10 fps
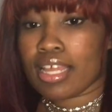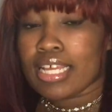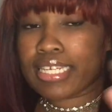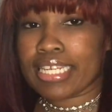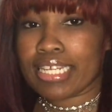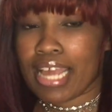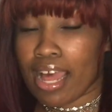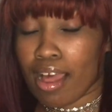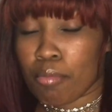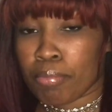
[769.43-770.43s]

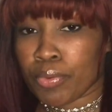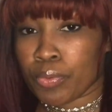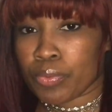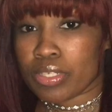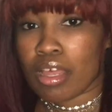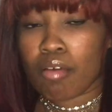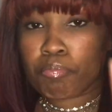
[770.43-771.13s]
knee-high boots,